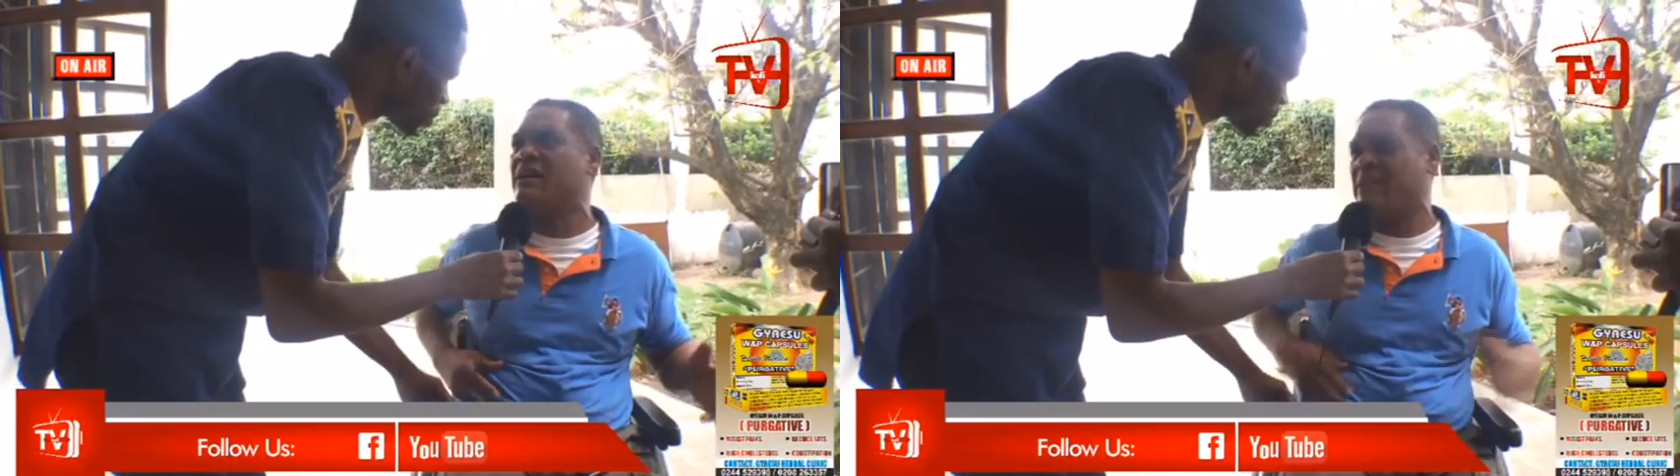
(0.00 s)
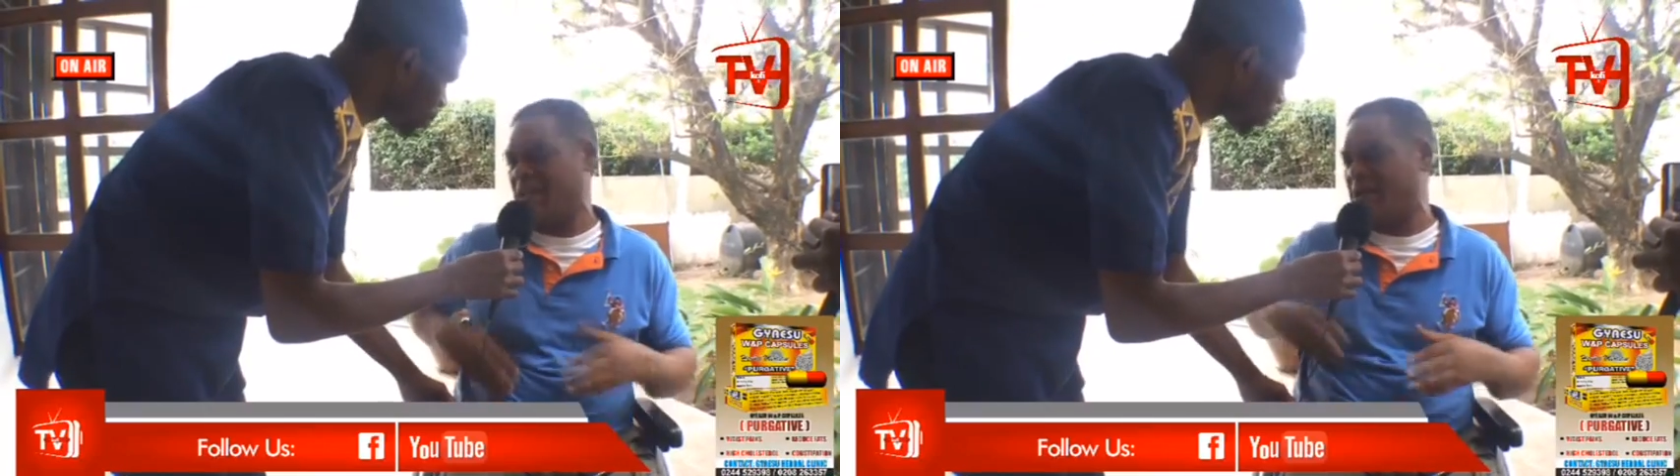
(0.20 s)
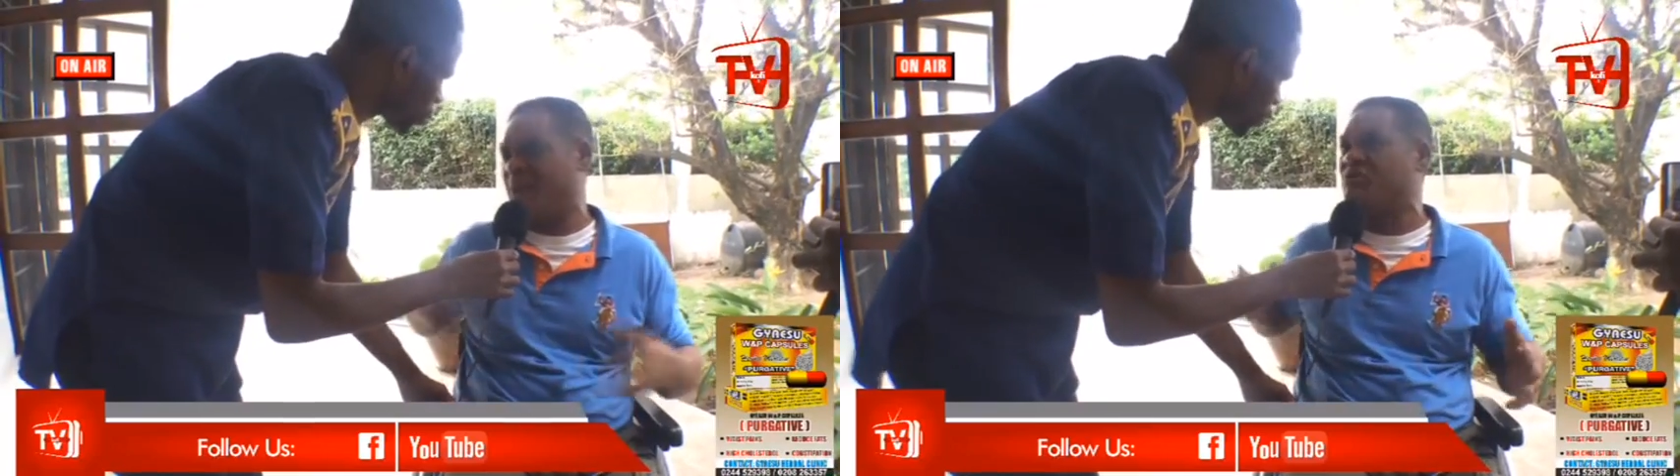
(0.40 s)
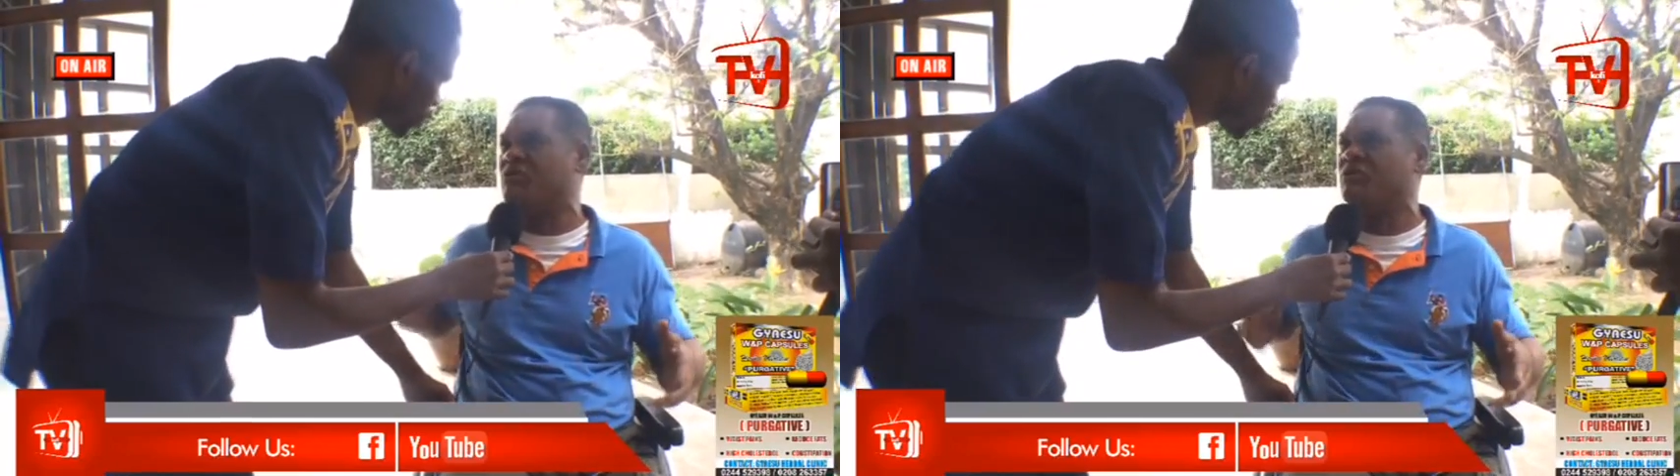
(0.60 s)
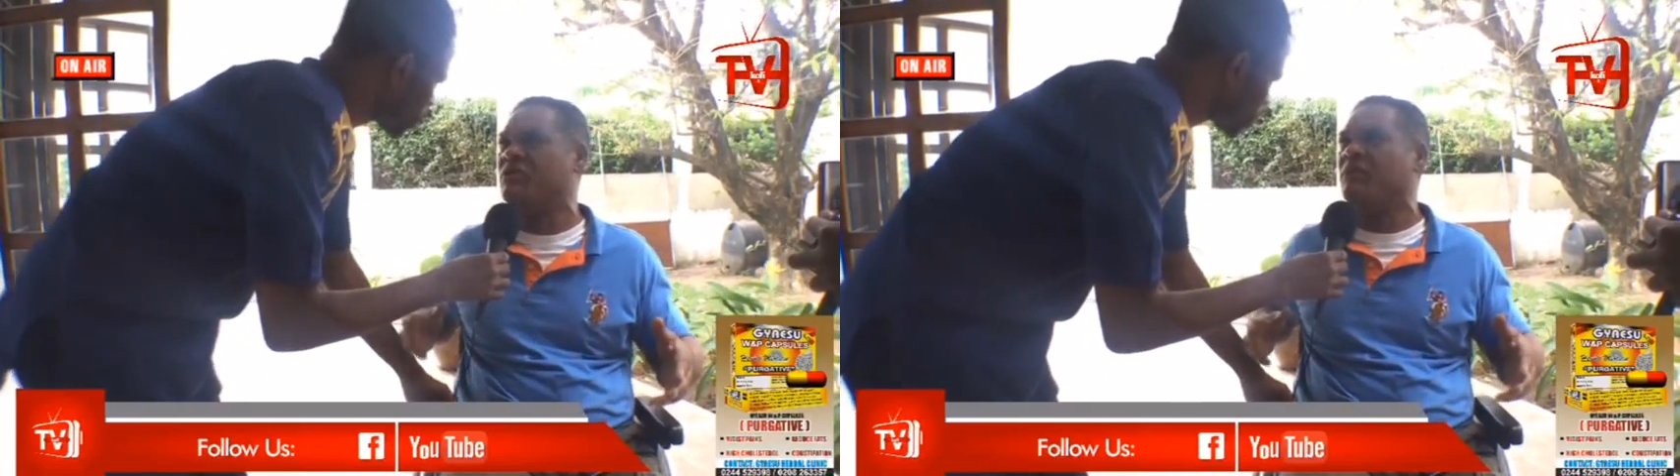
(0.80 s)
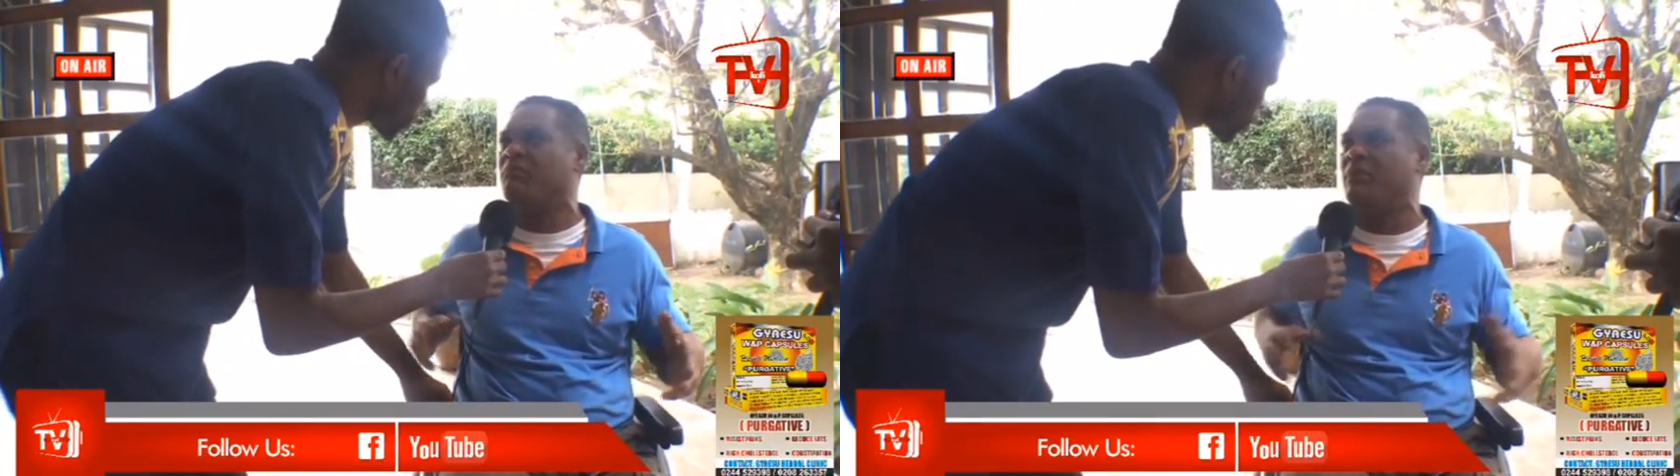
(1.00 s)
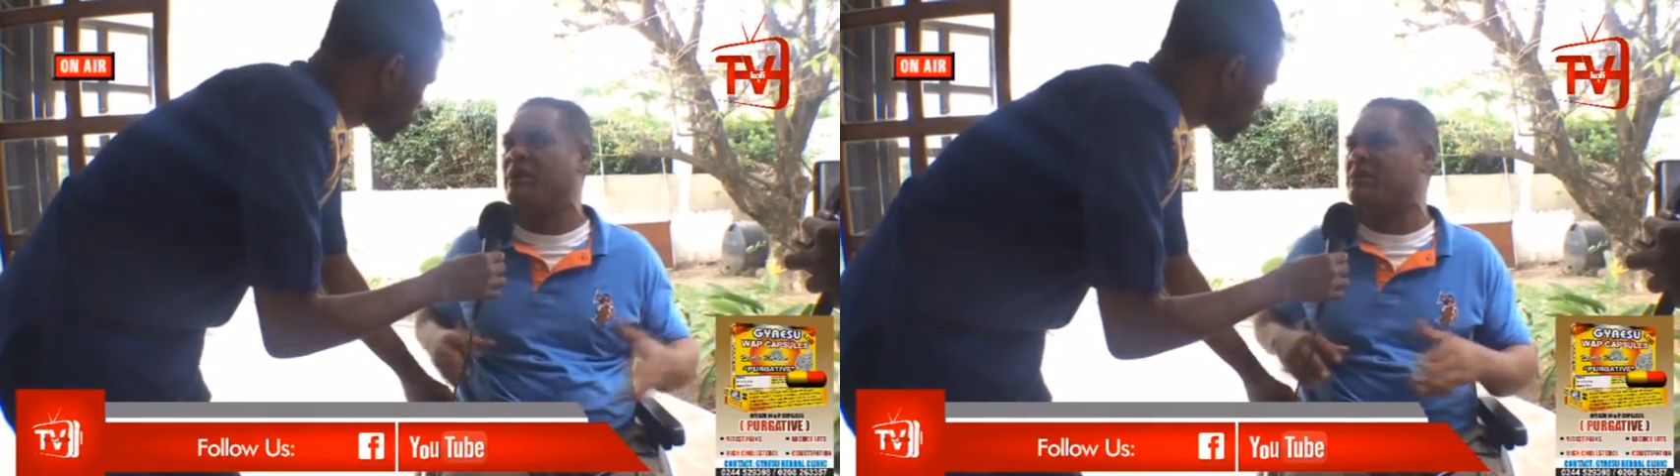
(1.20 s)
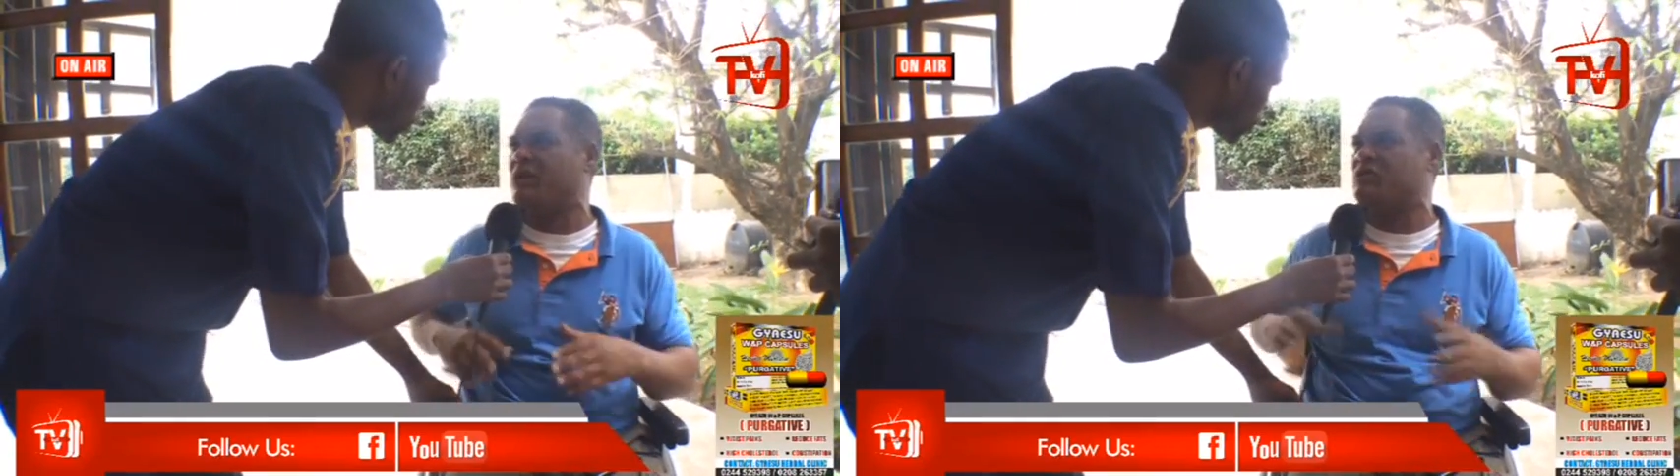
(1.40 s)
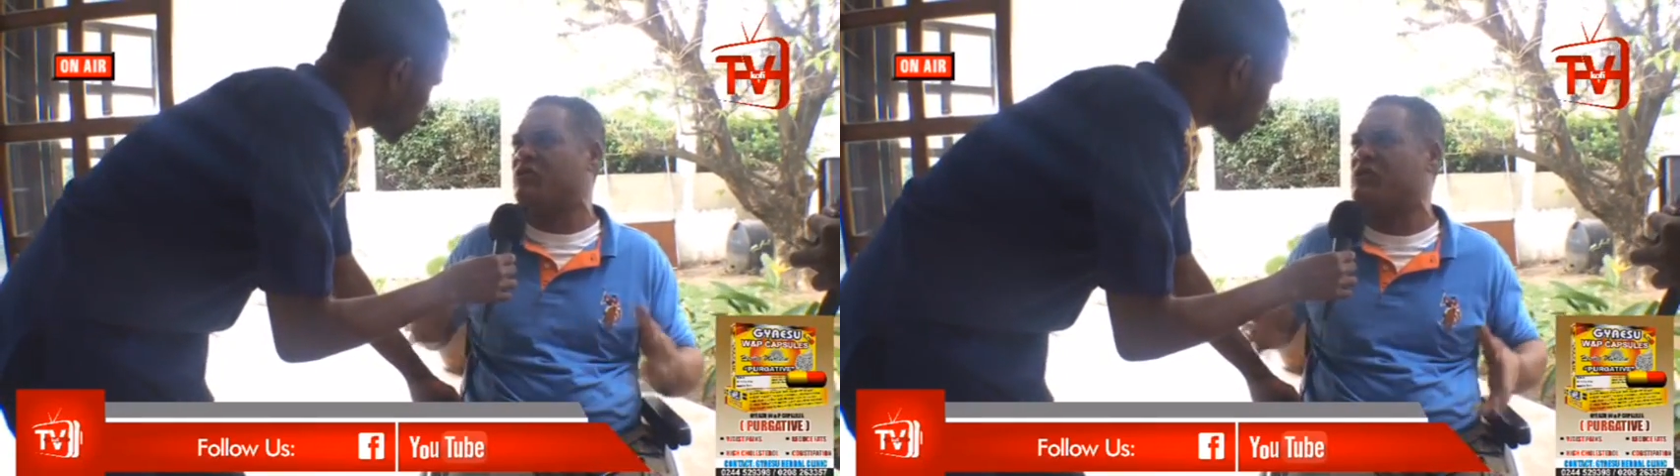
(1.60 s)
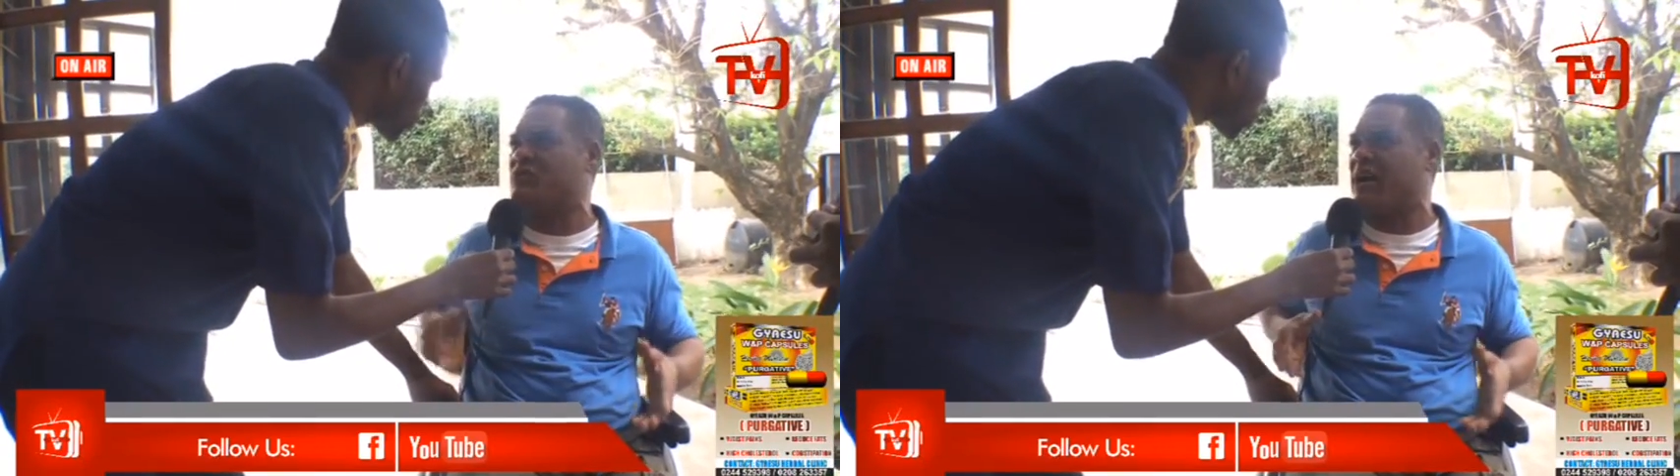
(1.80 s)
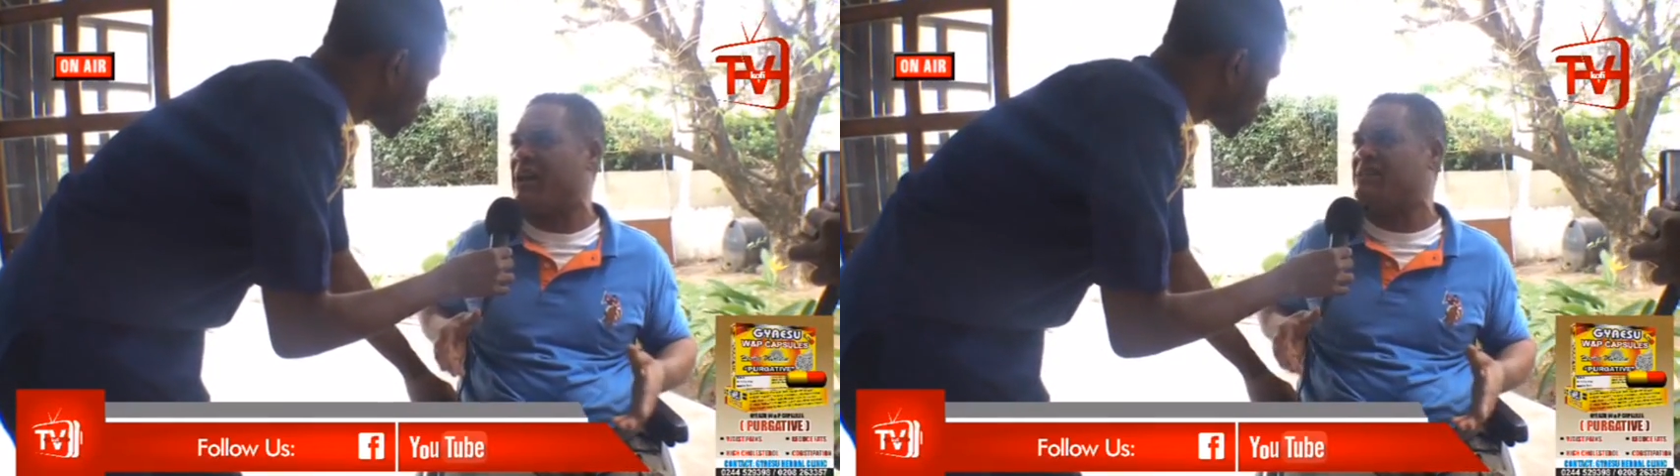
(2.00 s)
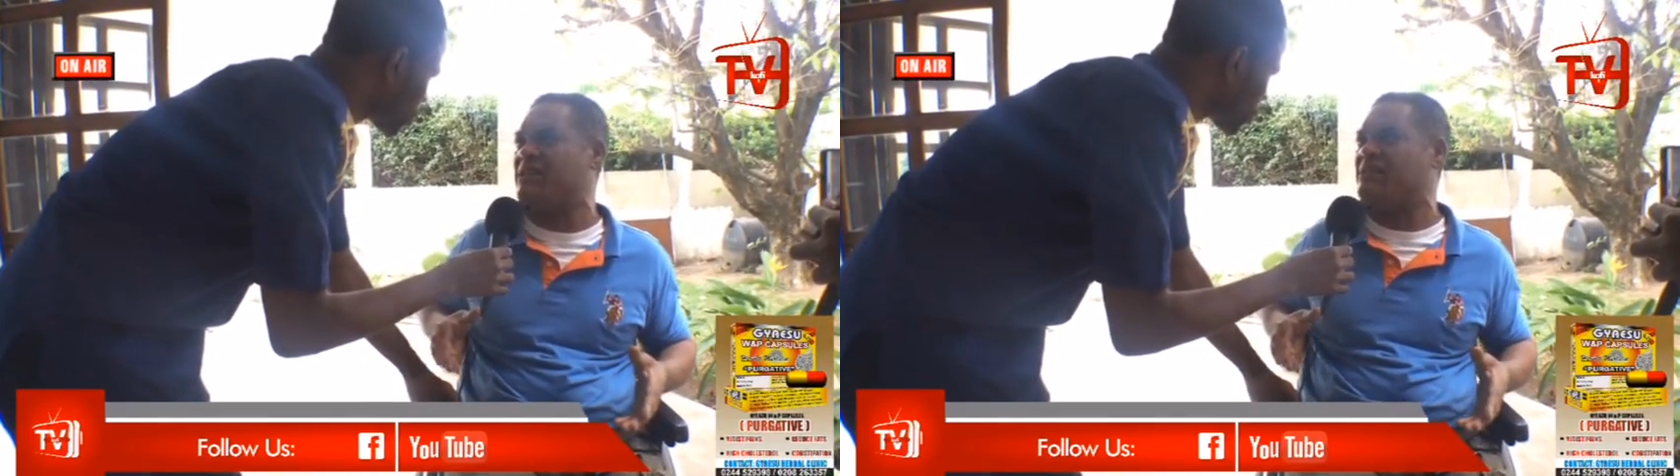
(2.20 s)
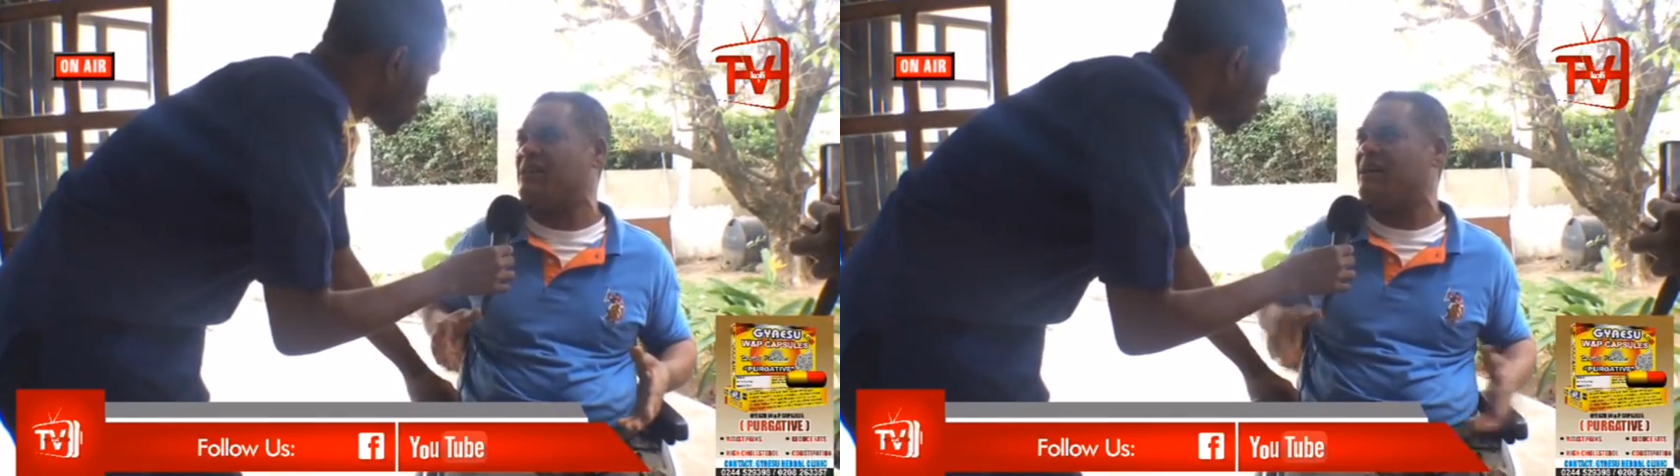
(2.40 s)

and then come to tell stories to Ghanaians later.